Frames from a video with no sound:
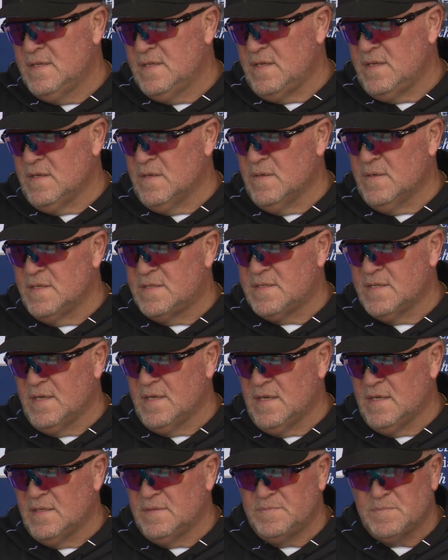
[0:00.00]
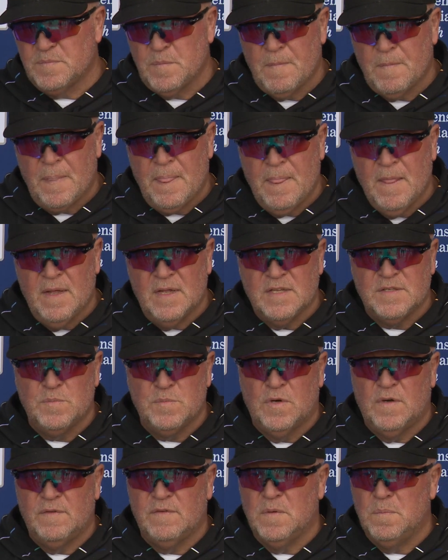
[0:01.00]
you know, it's a it's
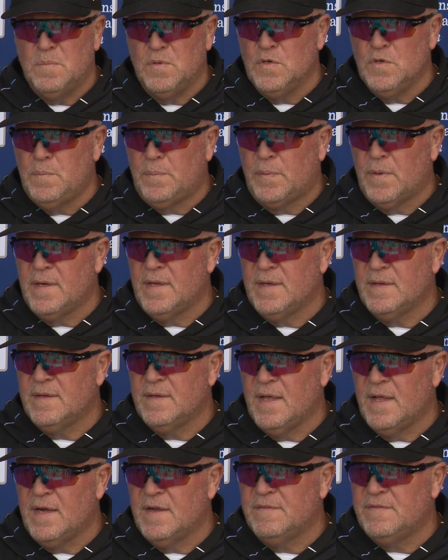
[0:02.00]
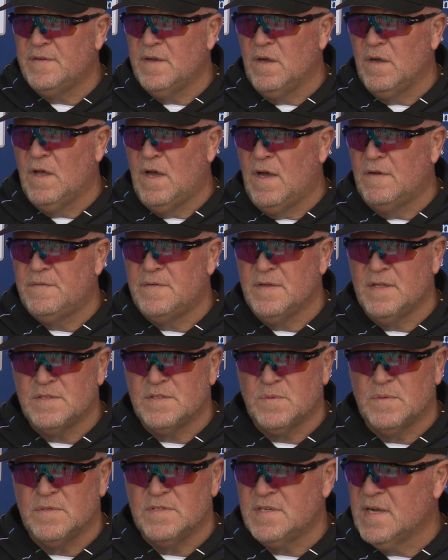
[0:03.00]
more of a blueprint NFL
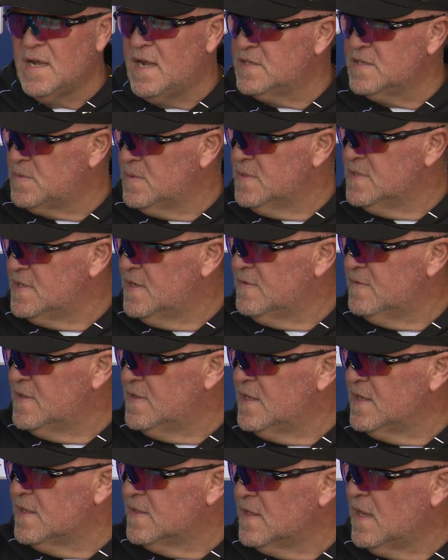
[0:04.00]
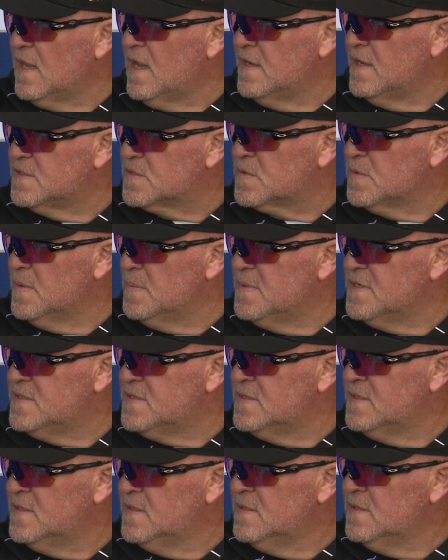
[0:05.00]
offense where Josh runs everything at the line of scrimmage